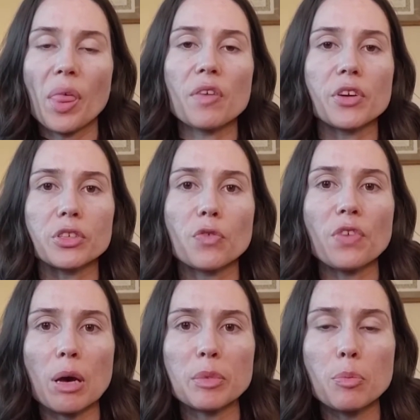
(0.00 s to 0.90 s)
If there's a
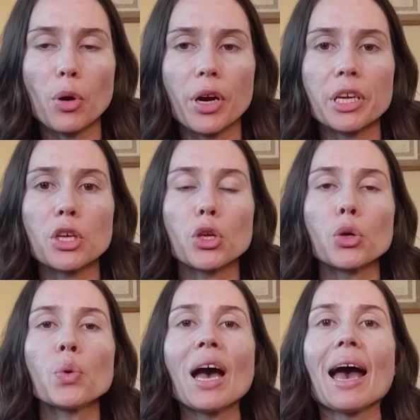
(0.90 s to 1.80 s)
family party,
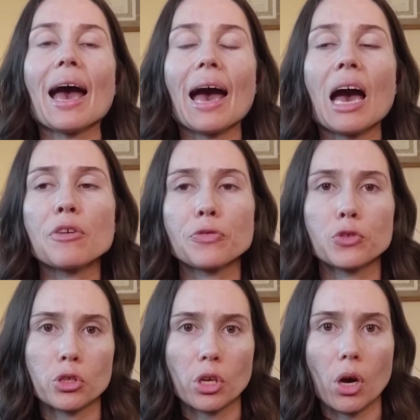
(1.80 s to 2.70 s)
you
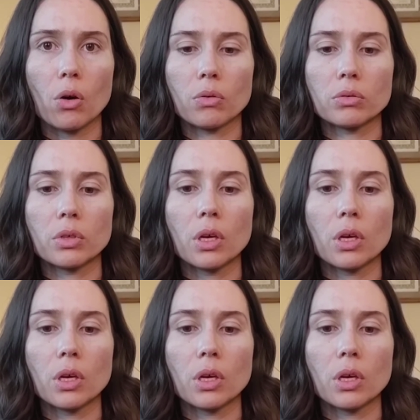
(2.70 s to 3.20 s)
have to go.